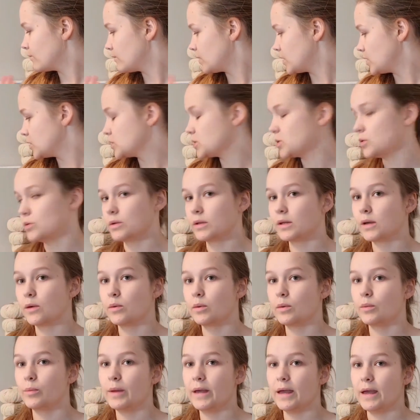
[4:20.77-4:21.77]
very soon
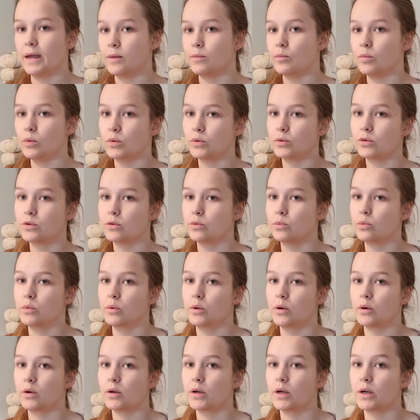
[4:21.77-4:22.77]
I will be able to
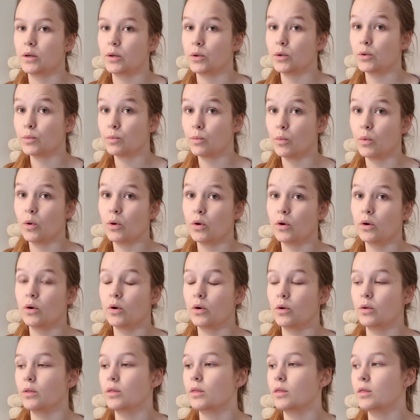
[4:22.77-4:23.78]
work a lot
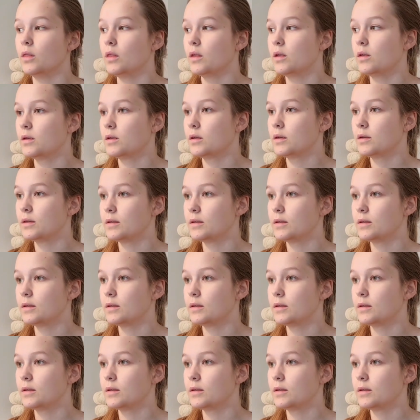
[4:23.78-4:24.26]
more on